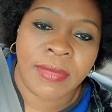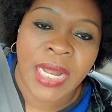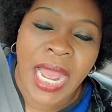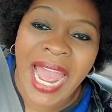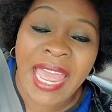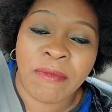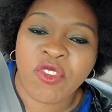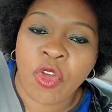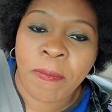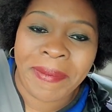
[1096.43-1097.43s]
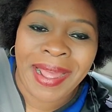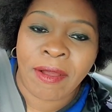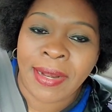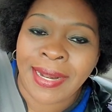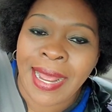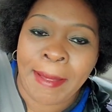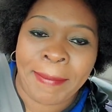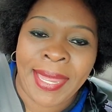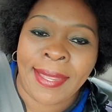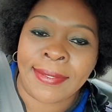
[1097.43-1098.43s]
I am so proud of that
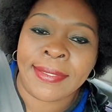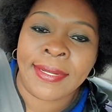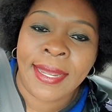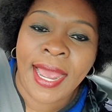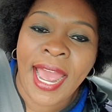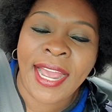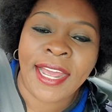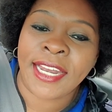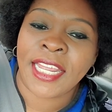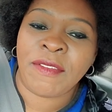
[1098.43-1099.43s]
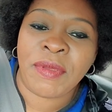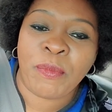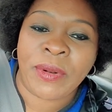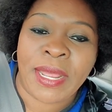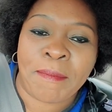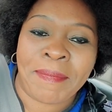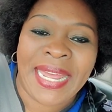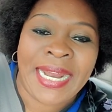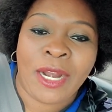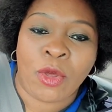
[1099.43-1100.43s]
man. I can even put a
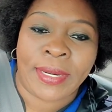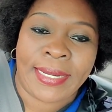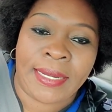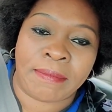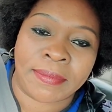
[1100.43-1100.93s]
medal on him.